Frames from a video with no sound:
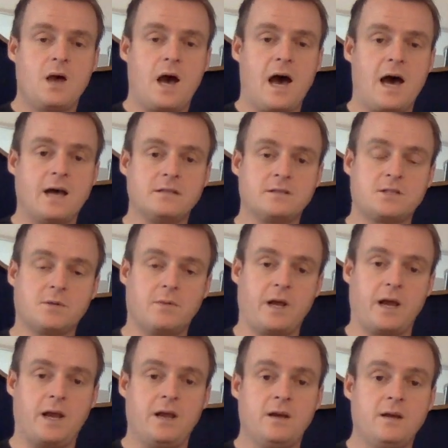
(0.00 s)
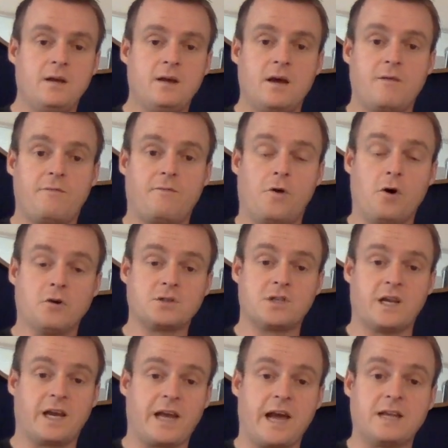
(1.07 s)
and some of the fors
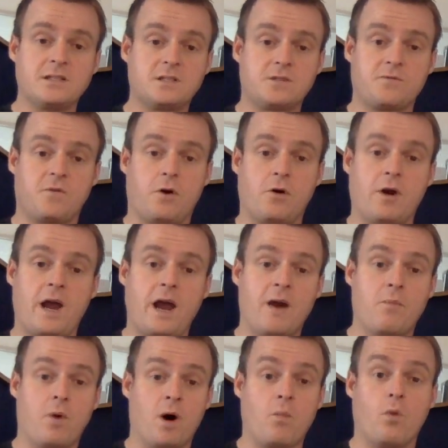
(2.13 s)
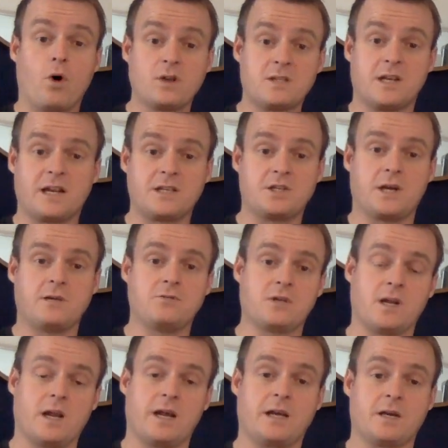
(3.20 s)
and against for it and what an exchange with
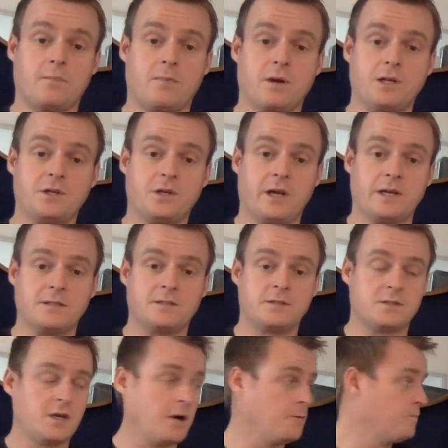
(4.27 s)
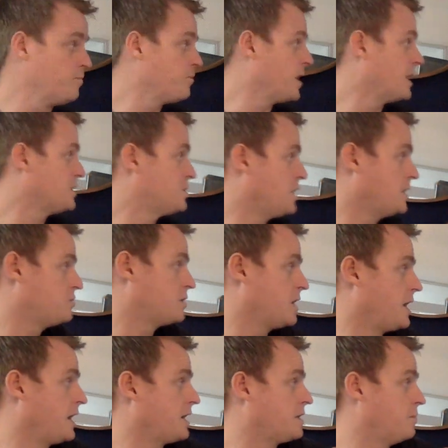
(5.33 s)
delayed completion is. So exchange with
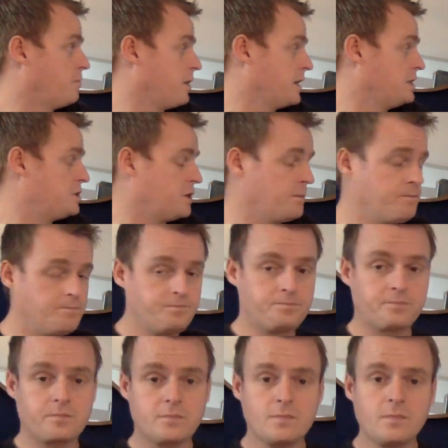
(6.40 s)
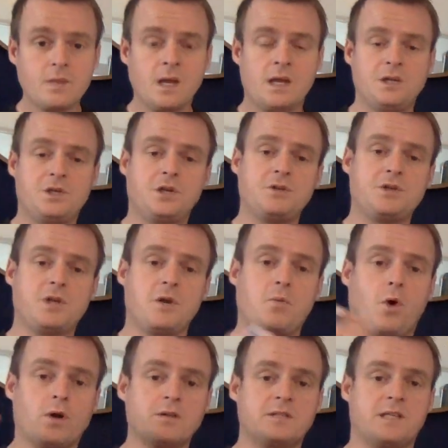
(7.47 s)
delayed completion is usually
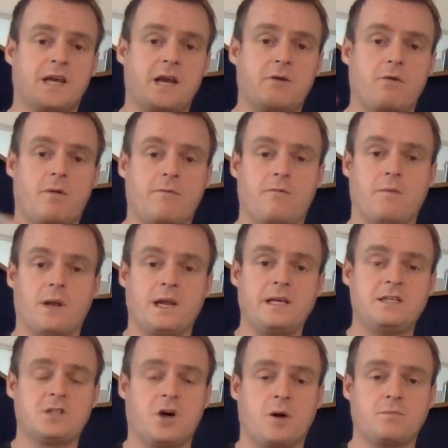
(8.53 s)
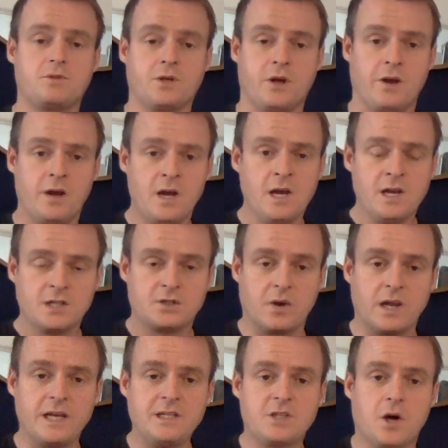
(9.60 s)
one tier up from a lease option. So a
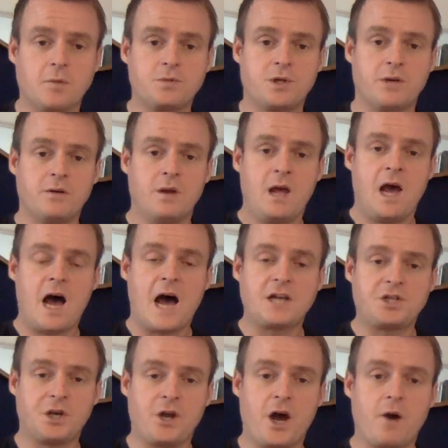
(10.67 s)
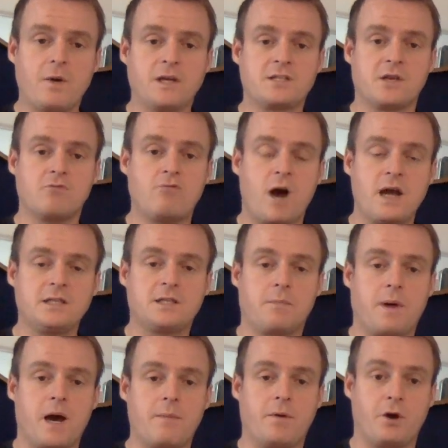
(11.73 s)
lease option, as you know, is the right to
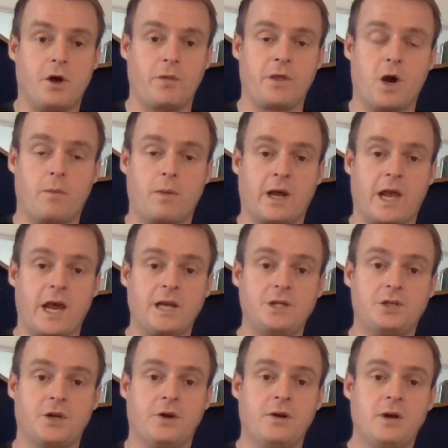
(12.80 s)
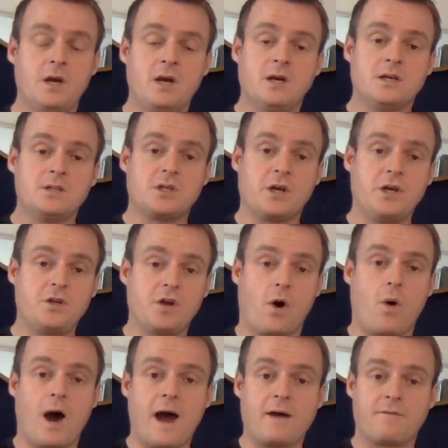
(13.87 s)
buy but not the obligation. So you
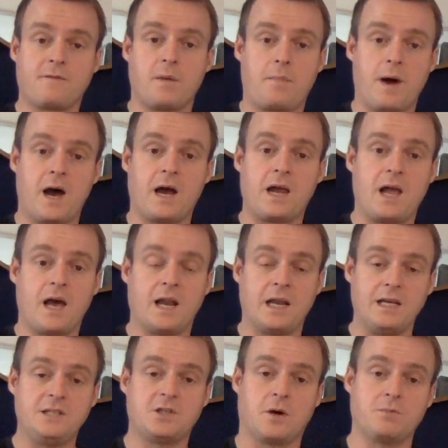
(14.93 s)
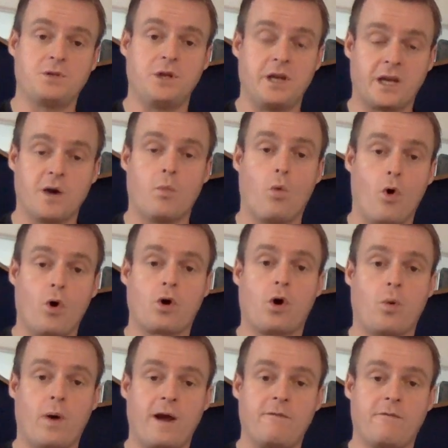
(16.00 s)
don't have to buy a lease option, you can walk
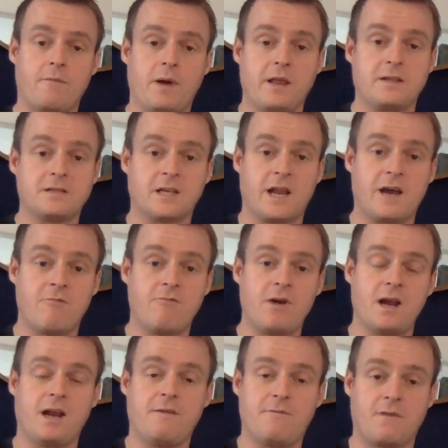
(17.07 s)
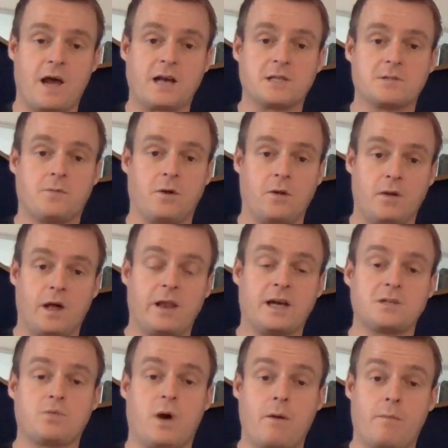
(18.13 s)
away from it. So they're really flexible, and
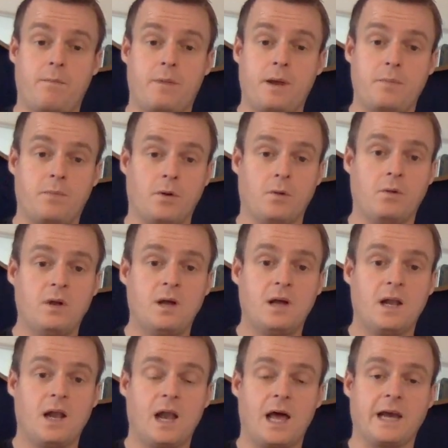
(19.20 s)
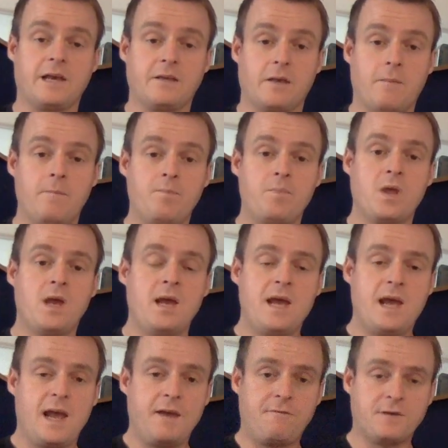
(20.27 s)
that's why people like them.
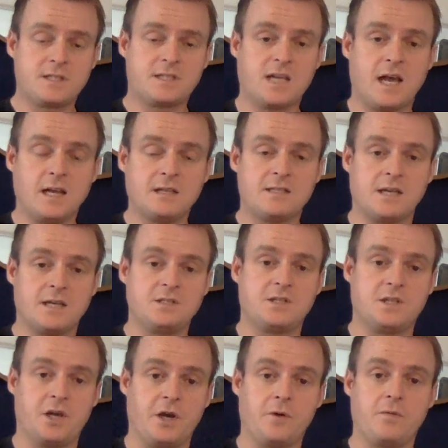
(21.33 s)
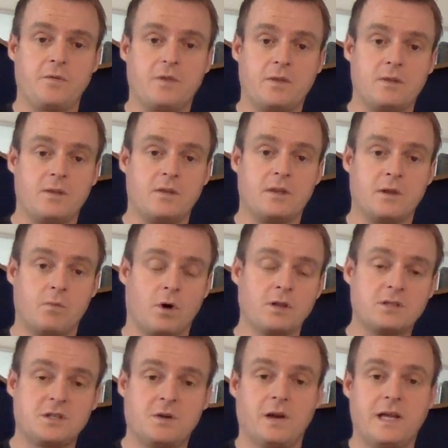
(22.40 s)
If a seller says to you they want
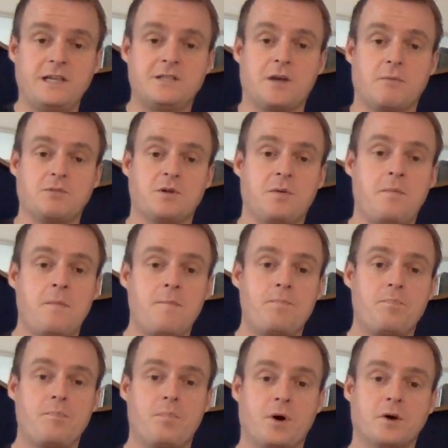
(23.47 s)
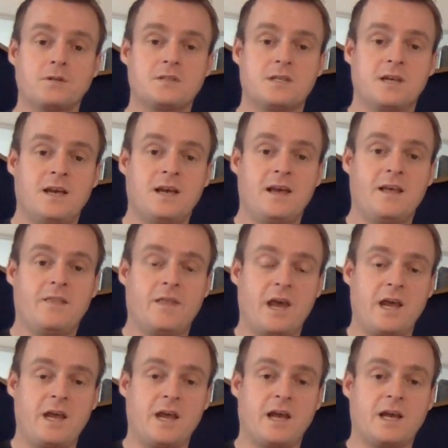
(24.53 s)
to do a lease option, but
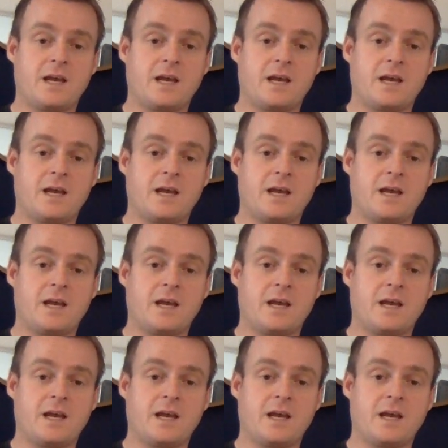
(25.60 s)
they